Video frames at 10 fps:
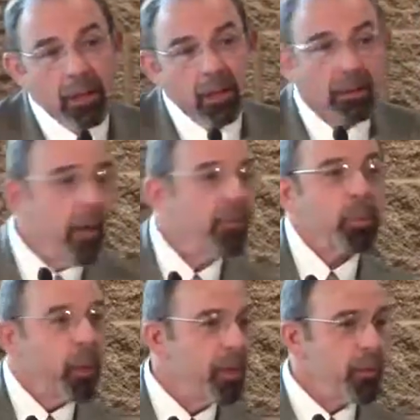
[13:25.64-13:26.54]
love
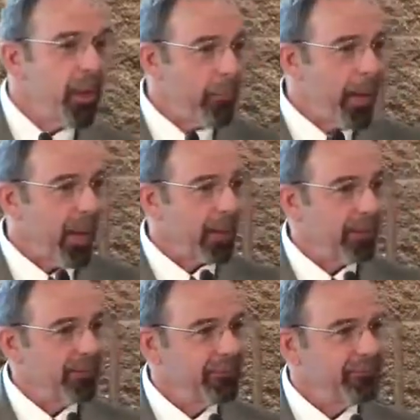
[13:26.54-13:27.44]
is what you get
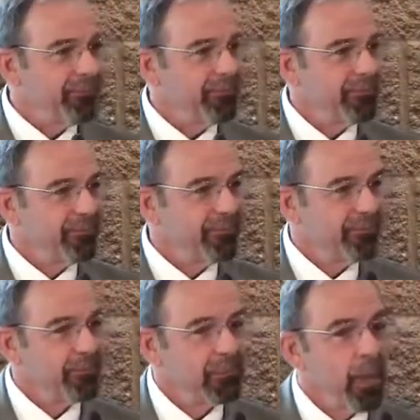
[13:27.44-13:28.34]
back.
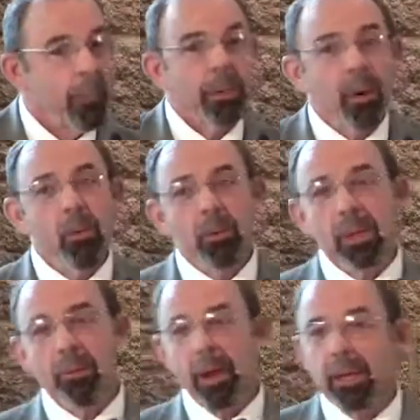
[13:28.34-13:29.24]
But
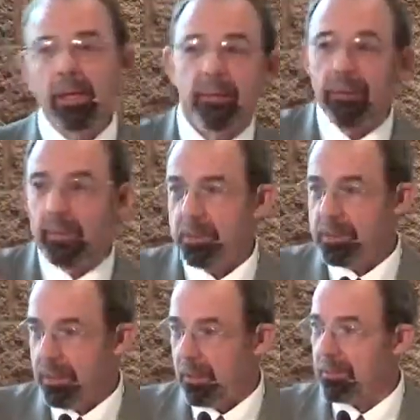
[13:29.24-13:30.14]
only by giving
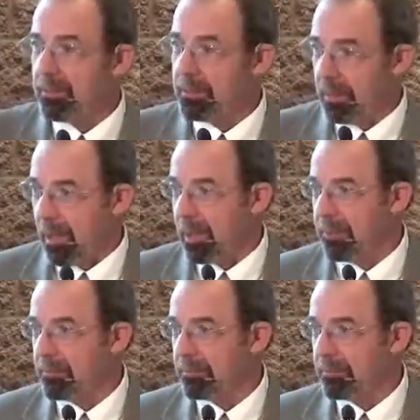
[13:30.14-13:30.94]
yourself to love.